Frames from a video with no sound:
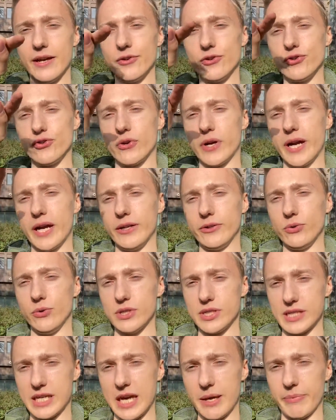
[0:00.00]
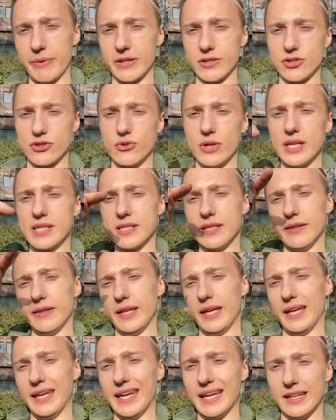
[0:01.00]
trying to escape that stress, and
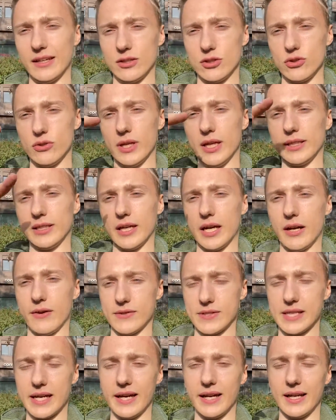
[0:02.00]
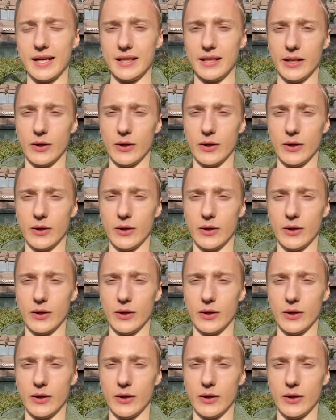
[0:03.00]
they get into that kind of cycle.